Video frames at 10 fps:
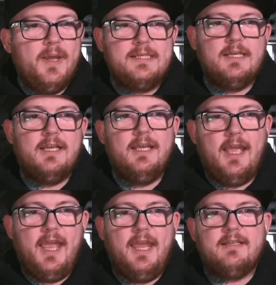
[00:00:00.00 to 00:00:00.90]

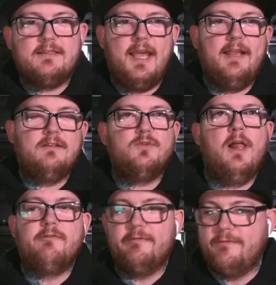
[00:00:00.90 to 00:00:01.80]
Basically, eight, ten,
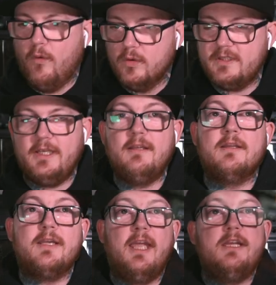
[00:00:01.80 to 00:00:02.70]
twelve and fourteen,
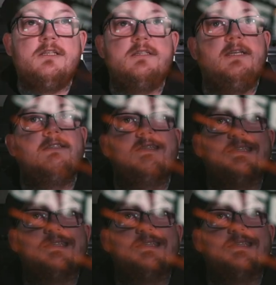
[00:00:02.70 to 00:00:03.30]
the gauges is